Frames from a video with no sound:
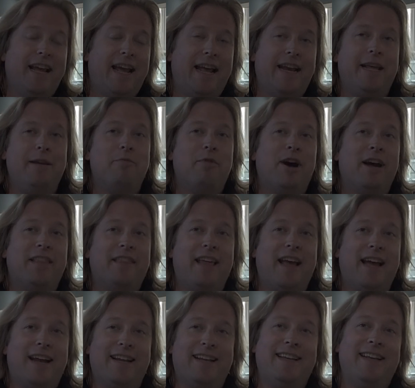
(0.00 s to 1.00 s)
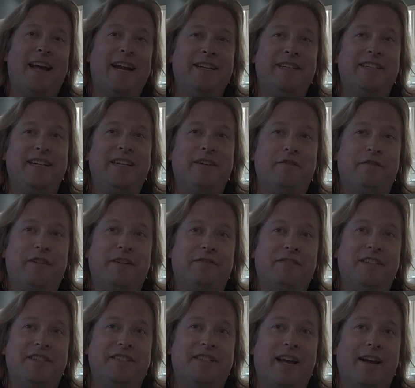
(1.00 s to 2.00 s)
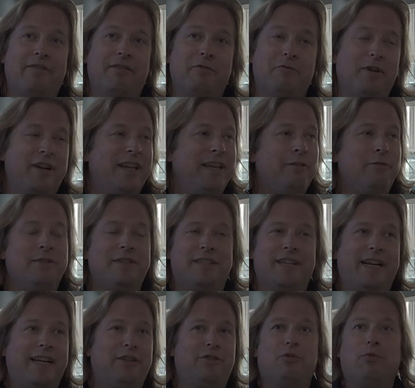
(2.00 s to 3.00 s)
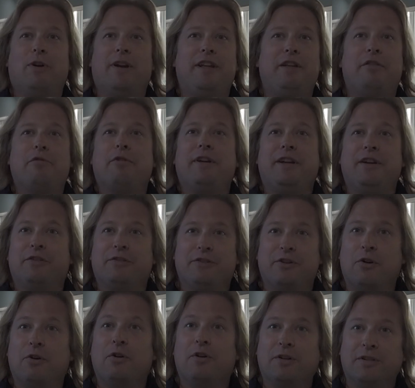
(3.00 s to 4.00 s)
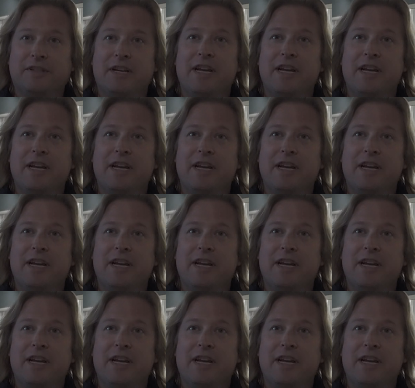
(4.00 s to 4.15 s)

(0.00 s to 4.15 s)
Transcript: And he bought that in 1957 when he was like 23 years old.